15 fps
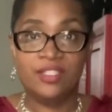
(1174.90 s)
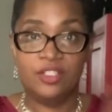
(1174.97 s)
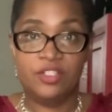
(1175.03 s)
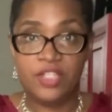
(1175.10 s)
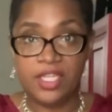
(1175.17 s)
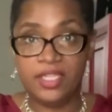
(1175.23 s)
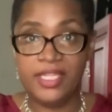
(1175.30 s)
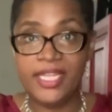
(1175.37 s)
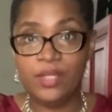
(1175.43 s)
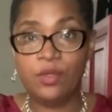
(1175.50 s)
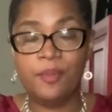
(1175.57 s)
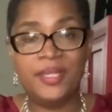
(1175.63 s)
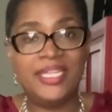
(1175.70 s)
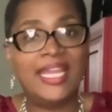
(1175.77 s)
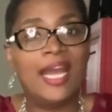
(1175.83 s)
The link will
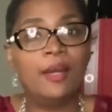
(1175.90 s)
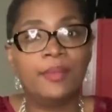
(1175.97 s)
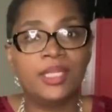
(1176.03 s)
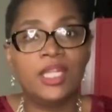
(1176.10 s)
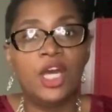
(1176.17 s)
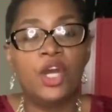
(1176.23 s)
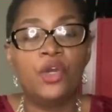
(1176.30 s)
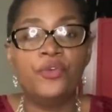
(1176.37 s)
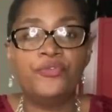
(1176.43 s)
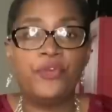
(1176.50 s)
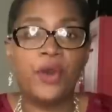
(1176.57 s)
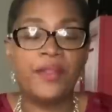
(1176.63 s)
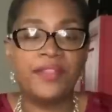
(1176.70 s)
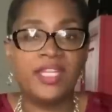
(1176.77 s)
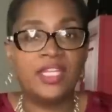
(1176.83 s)
be down below
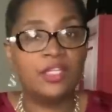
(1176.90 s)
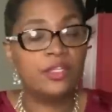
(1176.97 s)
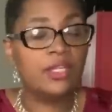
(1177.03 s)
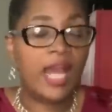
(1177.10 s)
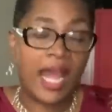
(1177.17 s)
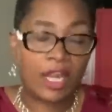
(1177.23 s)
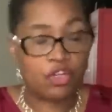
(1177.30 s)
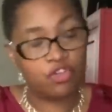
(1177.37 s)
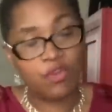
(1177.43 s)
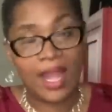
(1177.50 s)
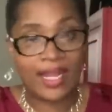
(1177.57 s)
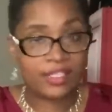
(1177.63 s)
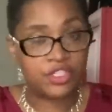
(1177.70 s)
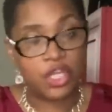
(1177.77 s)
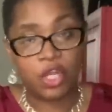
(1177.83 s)
for the uh,
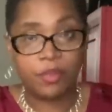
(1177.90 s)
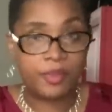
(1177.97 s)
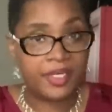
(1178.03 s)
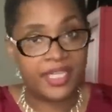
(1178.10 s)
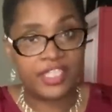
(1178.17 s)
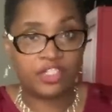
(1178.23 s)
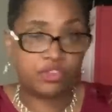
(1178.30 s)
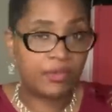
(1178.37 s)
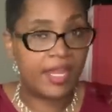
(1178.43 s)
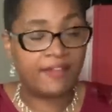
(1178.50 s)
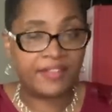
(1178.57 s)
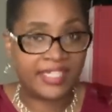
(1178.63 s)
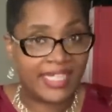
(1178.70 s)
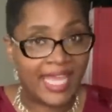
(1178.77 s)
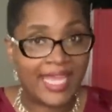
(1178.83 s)
Croctober
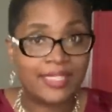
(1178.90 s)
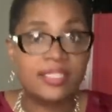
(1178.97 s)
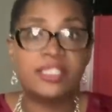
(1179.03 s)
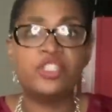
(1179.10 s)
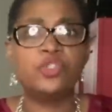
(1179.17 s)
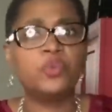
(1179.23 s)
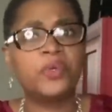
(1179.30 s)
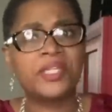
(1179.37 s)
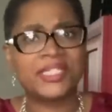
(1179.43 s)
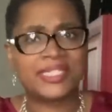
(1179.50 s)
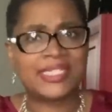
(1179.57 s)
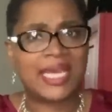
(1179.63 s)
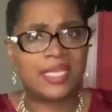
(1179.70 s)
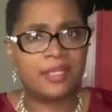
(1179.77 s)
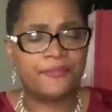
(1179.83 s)
extravaganza. You want to
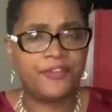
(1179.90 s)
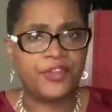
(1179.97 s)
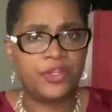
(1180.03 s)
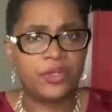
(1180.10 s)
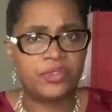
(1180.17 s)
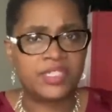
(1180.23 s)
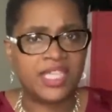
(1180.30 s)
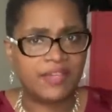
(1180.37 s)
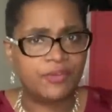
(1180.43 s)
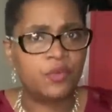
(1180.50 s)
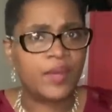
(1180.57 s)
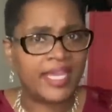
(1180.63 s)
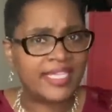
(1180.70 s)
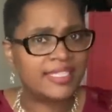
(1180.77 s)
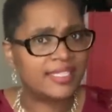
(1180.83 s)
sign up for those
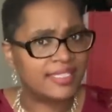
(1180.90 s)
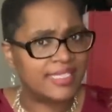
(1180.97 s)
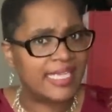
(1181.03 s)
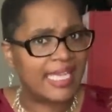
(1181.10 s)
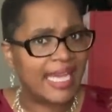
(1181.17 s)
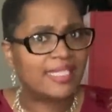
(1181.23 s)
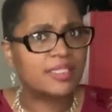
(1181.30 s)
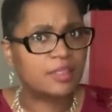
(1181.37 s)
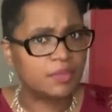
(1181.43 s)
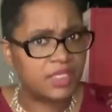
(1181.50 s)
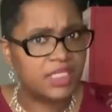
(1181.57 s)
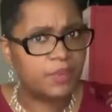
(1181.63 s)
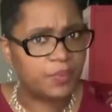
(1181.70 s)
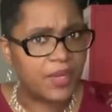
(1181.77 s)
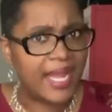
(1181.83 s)
giveaways because they got some
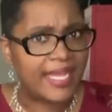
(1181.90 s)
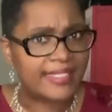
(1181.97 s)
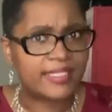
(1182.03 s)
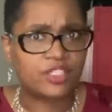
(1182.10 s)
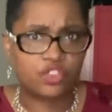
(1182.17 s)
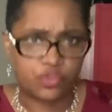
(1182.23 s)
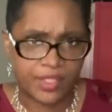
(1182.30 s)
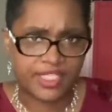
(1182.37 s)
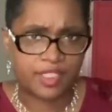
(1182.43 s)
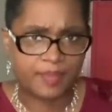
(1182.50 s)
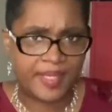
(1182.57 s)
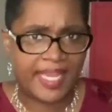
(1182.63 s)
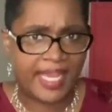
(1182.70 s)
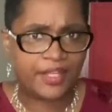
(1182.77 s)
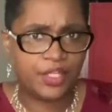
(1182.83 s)
good prizes. Trust
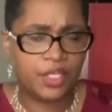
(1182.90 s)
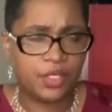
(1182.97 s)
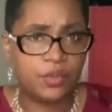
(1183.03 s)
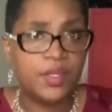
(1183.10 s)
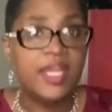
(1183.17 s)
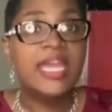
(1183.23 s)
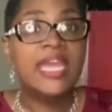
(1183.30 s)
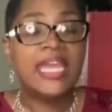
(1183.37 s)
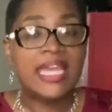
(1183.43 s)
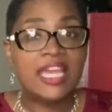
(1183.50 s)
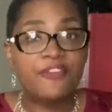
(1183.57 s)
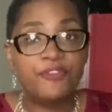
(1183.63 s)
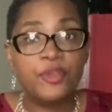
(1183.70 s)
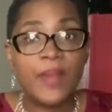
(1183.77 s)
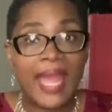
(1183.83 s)
me, I know.
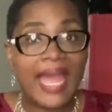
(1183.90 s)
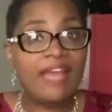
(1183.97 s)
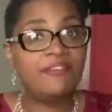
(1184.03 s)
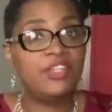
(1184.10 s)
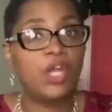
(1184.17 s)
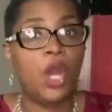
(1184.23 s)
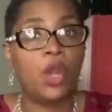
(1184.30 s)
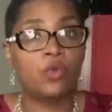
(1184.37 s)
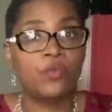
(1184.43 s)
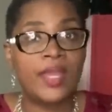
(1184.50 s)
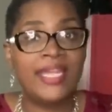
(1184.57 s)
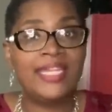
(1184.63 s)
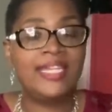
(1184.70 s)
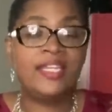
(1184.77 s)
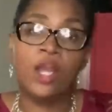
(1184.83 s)
If you haven't
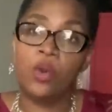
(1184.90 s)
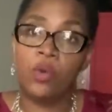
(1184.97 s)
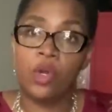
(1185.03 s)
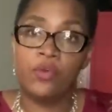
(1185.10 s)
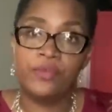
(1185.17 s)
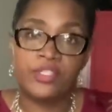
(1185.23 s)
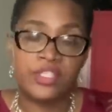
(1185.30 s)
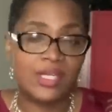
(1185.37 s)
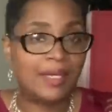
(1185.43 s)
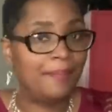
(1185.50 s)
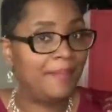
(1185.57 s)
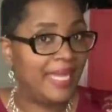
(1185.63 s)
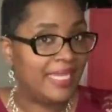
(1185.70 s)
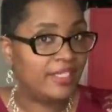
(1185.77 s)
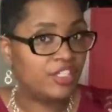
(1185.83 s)
already, go over to
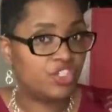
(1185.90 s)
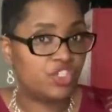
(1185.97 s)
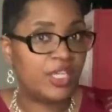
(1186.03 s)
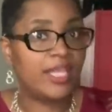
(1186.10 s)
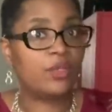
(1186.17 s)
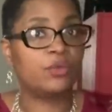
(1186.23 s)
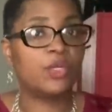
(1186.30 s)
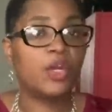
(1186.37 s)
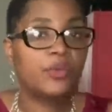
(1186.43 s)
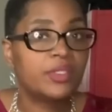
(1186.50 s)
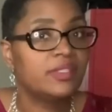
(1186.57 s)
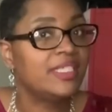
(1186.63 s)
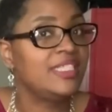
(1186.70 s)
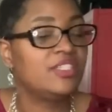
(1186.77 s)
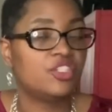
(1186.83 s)
Amanda's channel. Go to
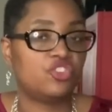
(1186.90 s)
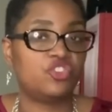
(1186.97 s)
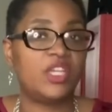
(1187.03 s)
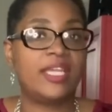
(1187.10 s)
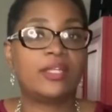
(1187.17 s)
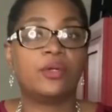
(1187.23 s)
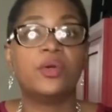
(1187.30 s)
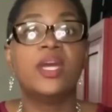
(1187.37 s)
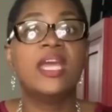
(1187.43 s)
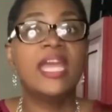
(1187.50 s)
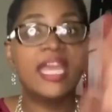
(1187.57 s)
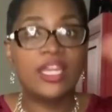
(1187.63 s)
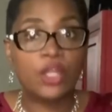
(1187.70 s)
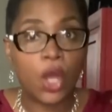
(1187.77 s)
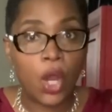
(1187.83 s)
Leisa's channel
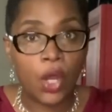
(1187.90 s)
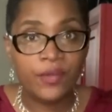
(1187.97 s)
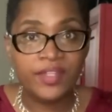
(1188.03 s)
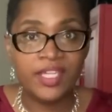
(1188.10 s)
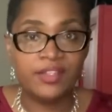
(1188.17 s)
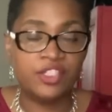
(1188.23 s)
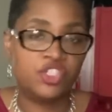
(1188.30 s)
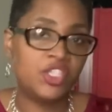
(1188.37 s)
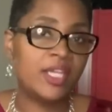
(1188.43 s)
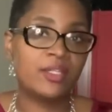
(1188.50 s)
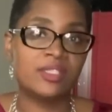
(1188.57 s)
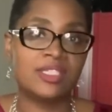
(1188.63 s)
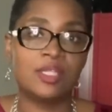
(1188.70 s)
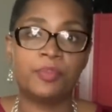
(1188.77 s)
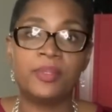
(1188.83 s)
and all the other
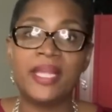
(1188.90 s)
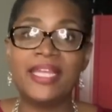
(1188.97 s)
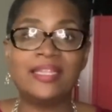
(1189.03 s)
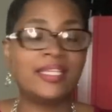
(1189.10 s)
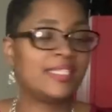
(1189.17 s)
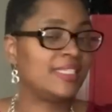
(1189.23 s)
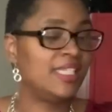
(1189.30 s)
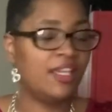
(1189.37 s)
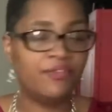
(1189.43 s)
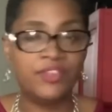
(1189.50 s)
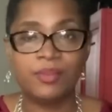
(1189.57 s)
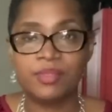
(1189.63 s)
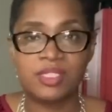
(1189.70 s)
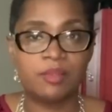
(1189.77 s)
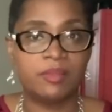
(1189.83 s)
channels in the playlist. Give
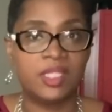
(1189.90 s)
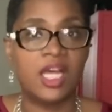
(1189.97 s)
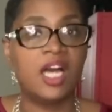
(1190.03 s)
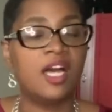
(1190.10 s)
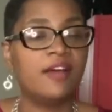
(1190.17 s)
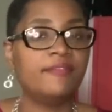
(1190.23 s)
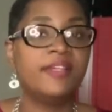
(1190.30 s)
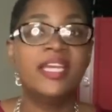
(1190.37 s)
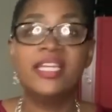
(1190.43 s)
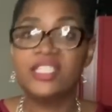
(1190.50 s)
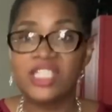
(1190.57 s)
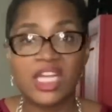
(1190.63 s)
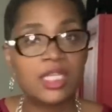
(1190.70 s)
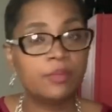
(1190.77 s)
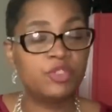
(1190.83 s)
them some love.
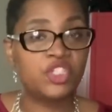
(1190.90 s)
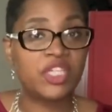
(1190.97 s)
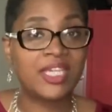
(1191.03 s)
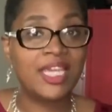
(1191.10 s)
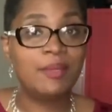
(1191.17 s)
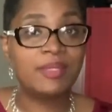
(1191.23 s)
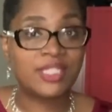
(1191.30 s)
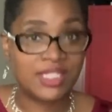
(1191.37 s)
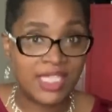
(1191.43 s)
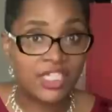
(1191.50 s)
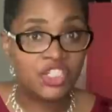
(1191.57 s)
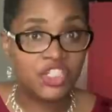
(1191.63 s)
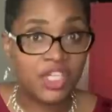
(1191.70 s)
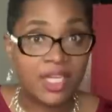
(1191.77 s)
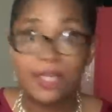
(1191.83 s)
Tell them Shakima
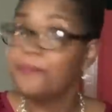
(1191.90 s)
sent you.